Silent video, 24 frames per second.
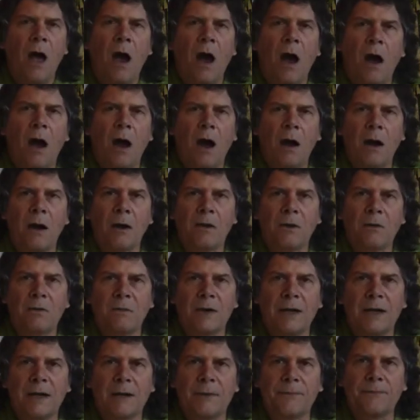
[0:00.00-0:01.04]

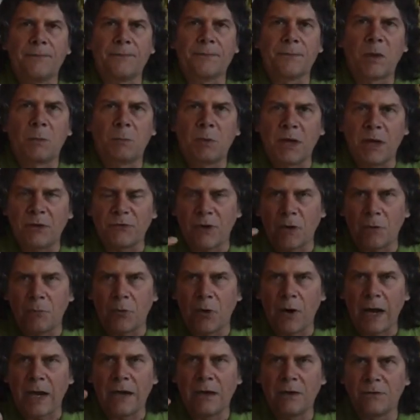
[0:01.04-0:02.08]
Because our
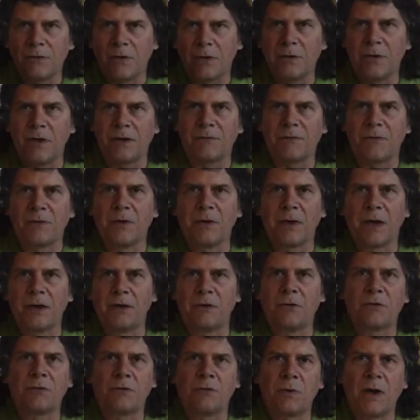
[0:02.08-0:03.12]
brains are different
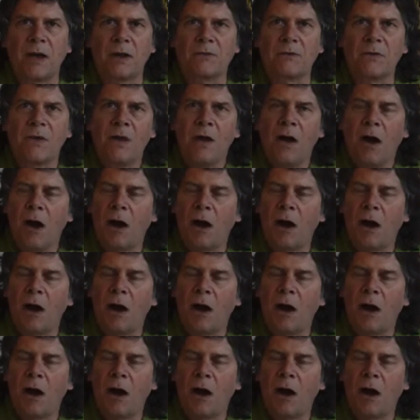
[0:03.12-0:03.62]
under stress,